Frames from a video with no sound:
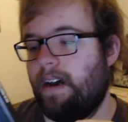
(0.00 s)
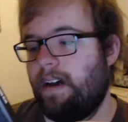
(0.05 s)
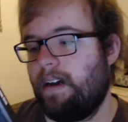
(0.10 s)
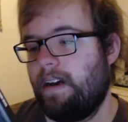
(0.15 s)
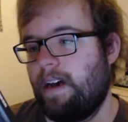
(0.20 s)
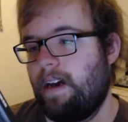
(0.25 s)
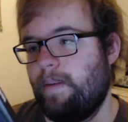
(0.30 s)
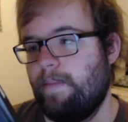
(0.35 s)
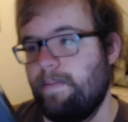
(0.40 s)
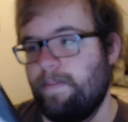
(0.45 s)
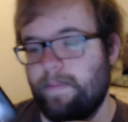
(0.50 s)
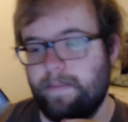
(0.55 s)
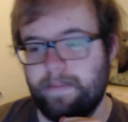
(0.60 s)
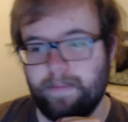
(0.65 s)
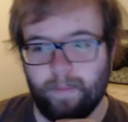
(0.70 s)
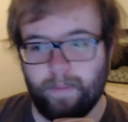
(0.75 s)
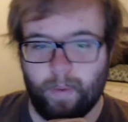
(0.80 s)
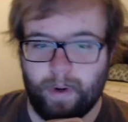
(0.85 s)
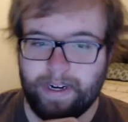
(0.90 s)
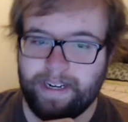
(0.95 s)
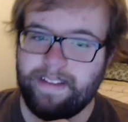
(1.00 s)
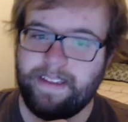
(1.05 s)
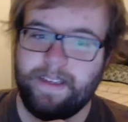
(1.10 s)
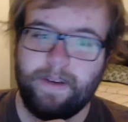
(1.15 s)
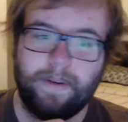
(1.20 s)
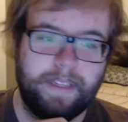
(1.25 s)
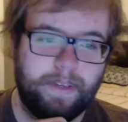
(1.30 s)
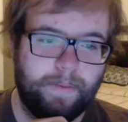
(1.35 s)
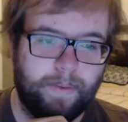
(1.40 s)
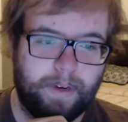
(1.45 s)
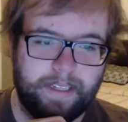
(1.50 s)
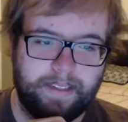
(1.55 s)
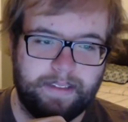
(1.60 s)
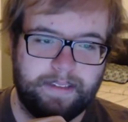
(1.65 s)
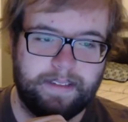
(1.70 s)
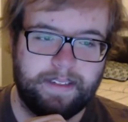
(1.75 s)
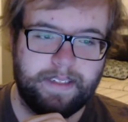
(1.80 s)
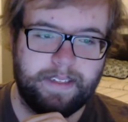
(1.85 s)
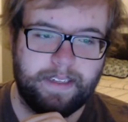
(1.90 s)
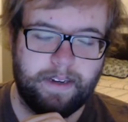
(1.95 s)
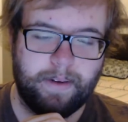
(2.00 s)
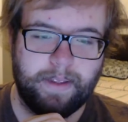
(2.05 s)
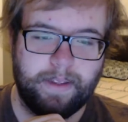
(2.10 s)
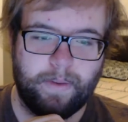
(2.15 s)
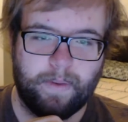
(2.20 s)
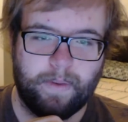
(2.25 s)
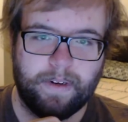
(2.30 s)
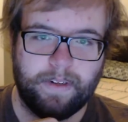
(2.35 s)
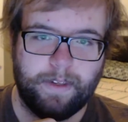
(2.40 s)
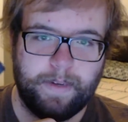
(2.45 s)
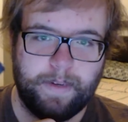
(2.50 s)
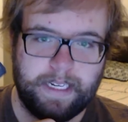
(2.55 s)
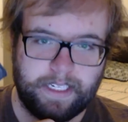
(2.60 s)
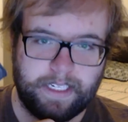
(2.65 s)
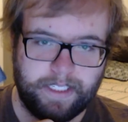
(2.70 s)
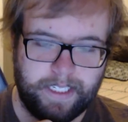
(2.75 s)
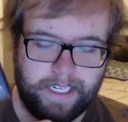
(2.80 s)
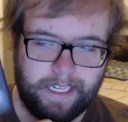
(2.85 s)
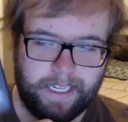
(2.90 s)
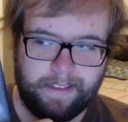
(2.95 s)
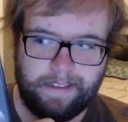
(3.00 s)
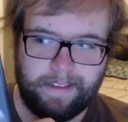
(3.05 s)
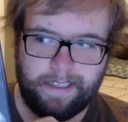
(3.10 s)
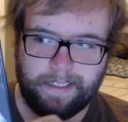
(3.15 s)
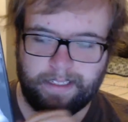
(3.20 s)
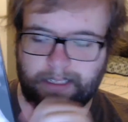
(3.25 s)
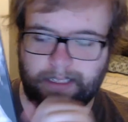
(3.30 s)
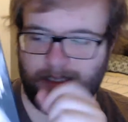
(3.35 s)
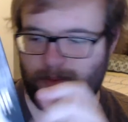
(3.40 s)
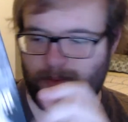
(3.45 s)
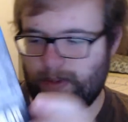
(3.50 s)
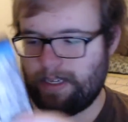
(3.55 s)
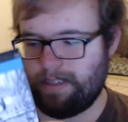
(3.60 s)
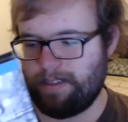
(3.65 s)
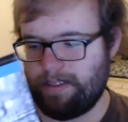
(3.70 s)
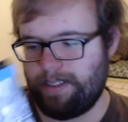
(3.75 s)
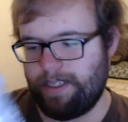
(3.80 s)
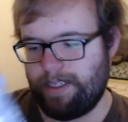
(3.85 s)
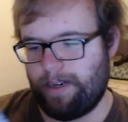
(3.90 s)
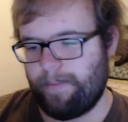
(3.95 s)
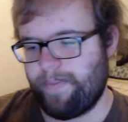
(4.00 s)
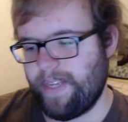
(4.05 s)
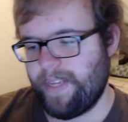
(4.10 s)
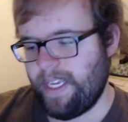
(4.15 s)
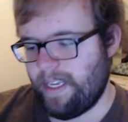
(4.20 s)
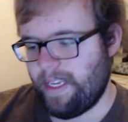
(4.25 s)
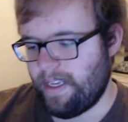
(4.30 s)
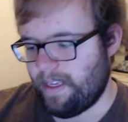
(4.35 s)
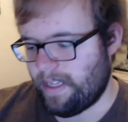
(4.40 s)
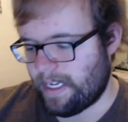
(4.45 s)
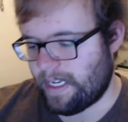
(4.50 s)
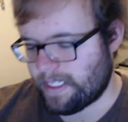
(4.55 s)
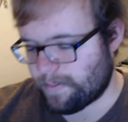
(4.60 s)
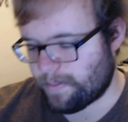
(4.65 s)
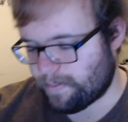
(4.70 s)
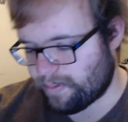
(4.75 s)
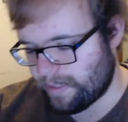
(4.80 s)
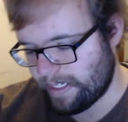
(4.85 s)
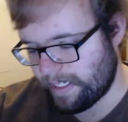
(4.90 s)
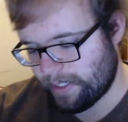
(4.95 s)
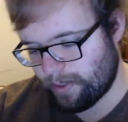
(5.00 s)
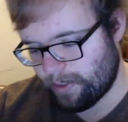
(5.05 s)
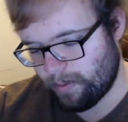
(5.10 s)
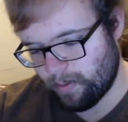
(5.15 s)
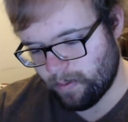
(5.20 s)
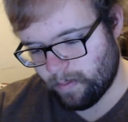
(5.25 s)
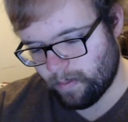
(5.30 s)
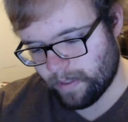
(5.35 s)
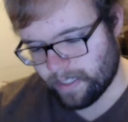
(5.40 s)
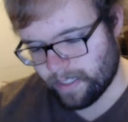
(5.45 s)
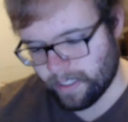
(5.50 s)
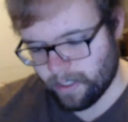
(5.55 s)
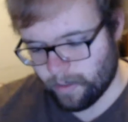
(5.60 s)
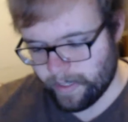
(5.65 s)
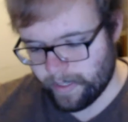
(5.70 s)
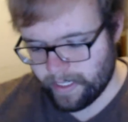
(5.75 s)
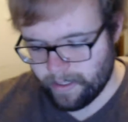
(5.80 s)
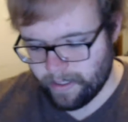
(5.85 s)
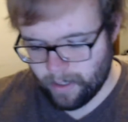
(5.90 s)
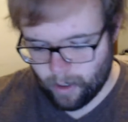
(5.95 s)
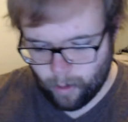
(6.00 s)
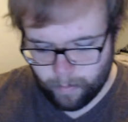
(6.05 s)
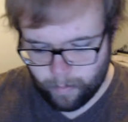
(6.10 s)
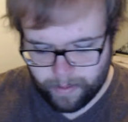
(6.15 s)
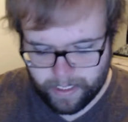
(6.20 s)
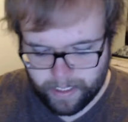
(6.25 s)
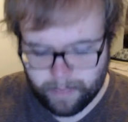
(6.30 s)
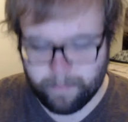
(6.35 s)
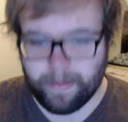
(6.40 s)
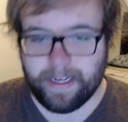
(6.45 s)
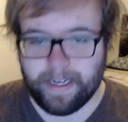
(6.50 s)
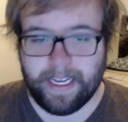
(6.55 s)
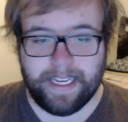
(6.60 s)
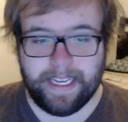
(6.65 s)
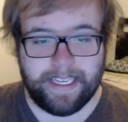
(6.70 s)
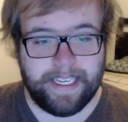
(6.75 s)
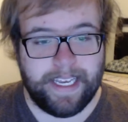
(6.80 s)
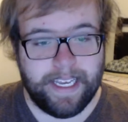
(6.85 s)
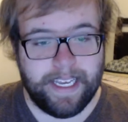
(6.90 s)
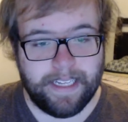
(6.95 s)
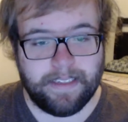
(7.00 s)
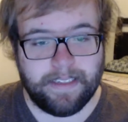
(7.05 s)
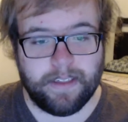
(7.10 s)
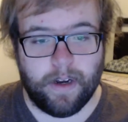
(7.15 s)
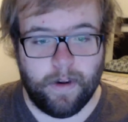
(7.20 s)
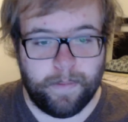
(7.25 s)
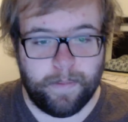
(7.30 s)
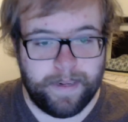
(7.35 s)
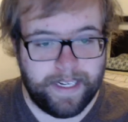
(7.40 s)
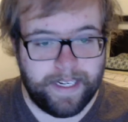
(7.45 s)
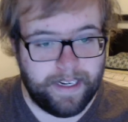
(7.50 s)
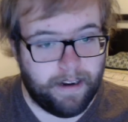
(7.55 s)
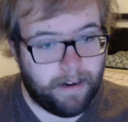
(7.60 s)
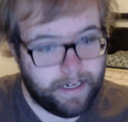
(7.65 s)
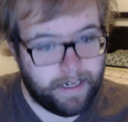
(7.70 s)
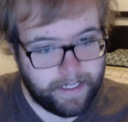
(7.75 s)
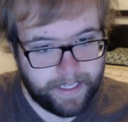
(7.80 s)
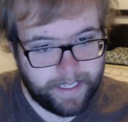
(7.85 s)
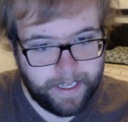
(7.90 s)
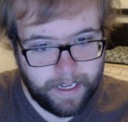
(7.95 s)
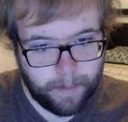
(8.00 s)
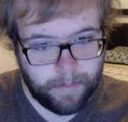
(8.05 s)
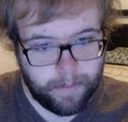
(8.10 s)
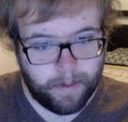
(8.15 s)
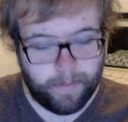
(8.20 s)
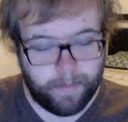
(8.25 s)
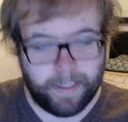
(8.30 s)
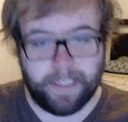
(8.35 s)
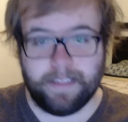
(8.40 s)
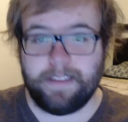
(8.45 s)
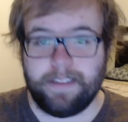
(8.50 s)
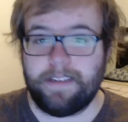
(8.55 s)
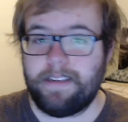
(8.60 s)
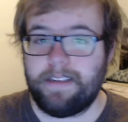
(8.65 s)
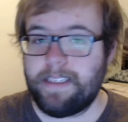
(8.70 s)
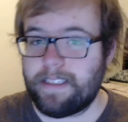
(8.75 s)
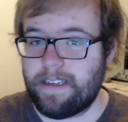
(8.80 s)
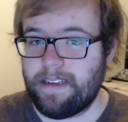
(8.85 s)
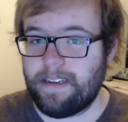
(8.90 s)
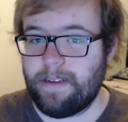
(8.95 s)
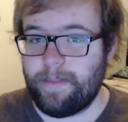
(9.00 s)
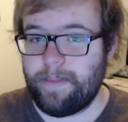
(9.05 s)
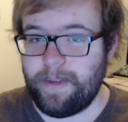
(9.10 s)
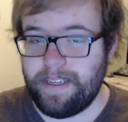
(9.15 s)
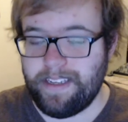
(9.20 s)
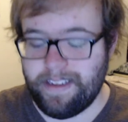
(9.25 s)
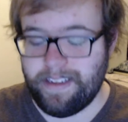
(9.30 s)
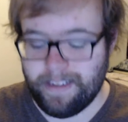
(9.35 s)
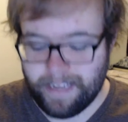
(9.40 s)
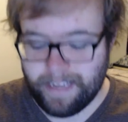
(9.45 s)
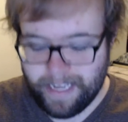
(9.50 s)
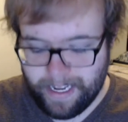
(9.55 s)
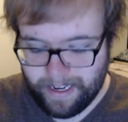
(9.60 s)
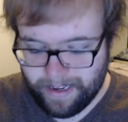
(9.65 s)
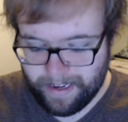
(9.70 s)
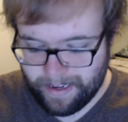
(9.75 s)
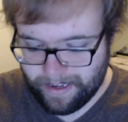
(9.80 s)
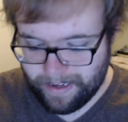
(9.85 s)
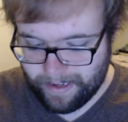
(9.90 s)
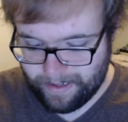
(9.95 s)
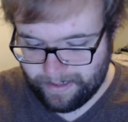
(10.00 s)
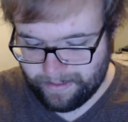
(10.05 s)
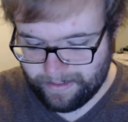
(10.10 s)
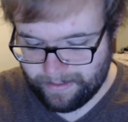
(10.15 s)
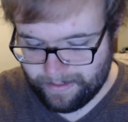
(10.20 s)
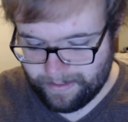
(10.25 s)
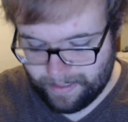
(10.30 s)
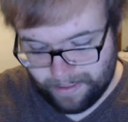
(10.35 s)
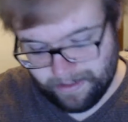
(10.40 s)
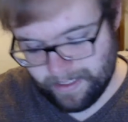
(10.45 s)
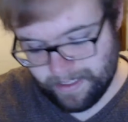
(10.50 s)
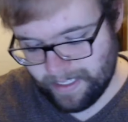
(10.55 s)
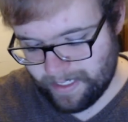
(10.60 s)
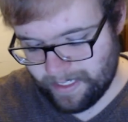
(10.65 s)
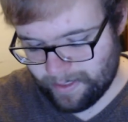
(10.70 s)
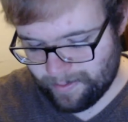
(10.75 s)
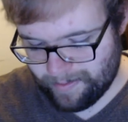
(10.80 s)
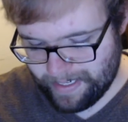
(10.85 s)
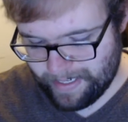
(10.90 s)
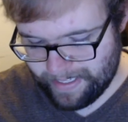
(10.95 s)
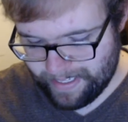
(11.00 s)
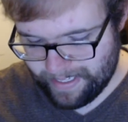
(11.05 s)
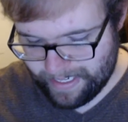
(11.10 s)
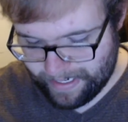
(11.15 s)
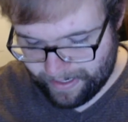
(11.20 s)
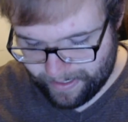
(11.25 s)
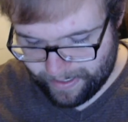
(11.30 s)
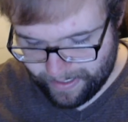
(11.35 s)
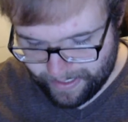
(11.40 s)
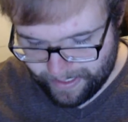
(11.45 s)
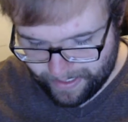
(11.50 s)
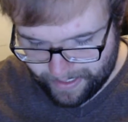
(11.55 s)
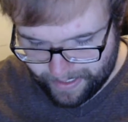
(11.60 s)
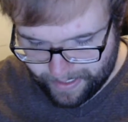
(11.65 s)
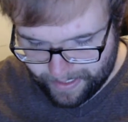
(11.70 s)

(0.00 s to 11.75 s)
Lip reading: I'm one of the only ones, you know, in the world who actually got this as well. So that's pretty cool. We're going to go ahead and open it, but I can't open it on camera because there is going to be a, there it is right there.